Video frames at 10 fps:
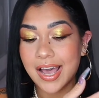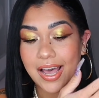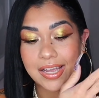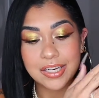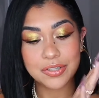
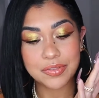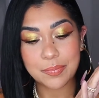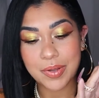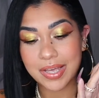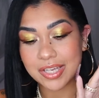I love
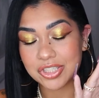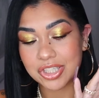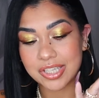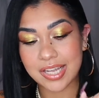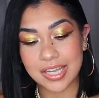the
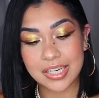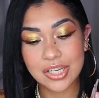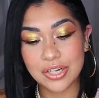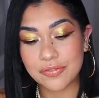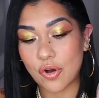packaging. I
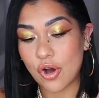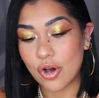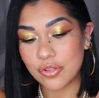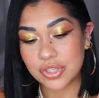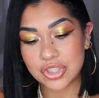love
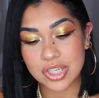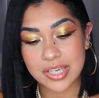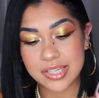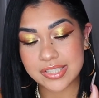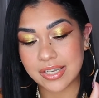all the
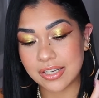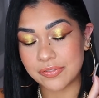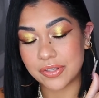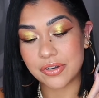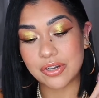shades. I
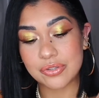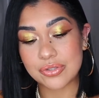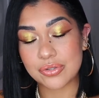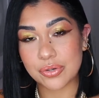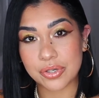love the color
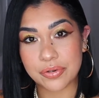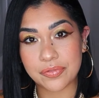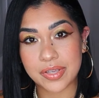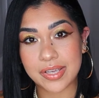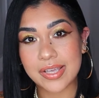story
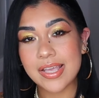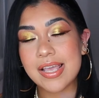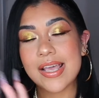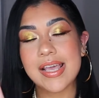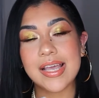of it.
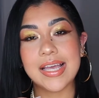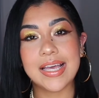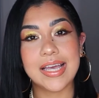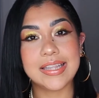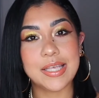
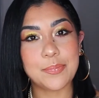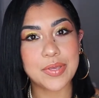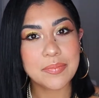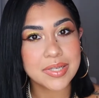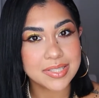The
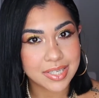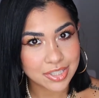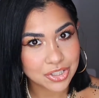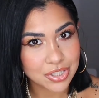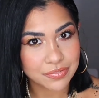
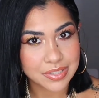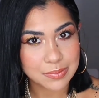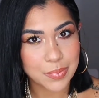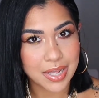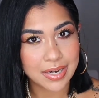pigmentation of
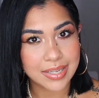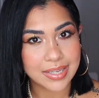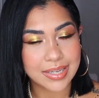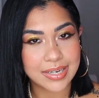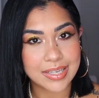this
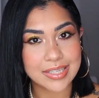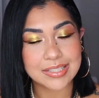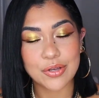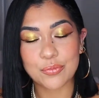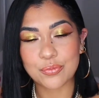palette, it
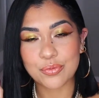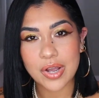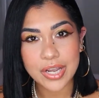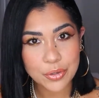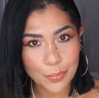is
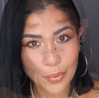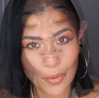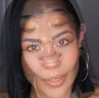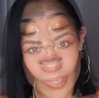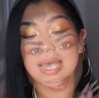right on
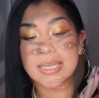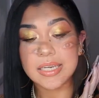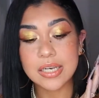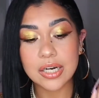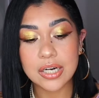point. I
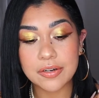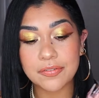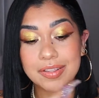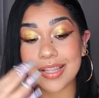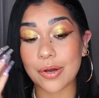
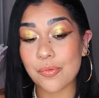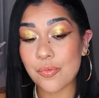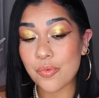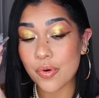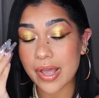love the
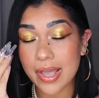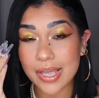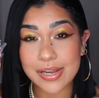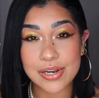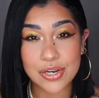
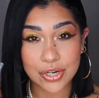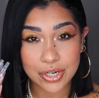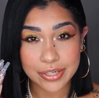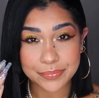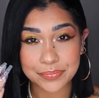wet
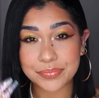look